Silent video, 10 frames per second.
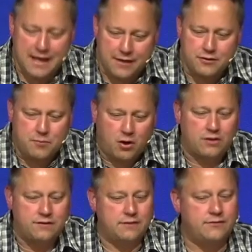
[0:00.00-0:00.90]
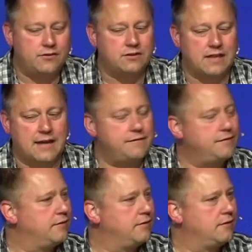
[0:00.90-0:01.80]
other parts of your
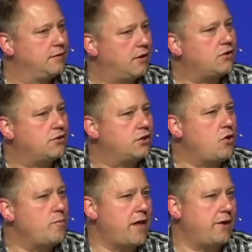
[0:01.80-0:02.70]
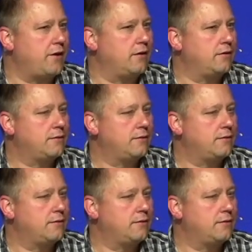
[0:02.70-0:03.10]
life are going to go better.